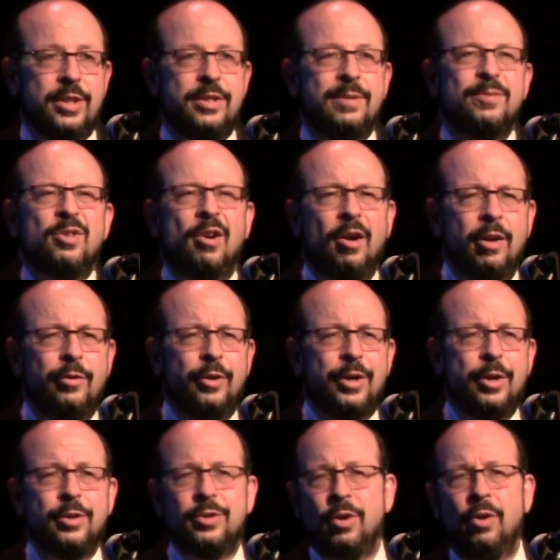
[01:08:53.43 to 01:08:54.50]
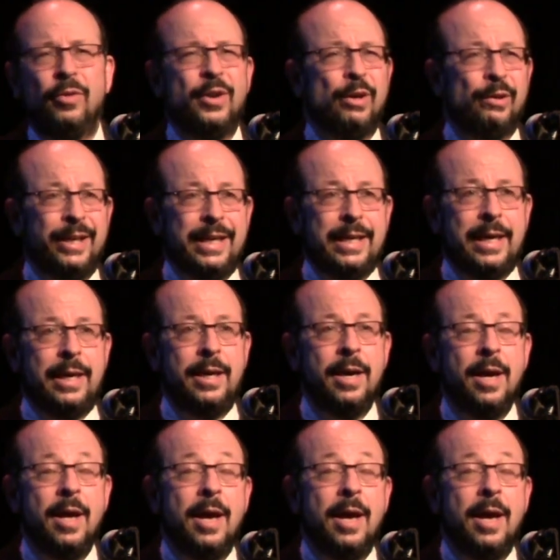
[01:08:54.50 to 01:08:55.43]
systems are one hundred years old, they're leaky.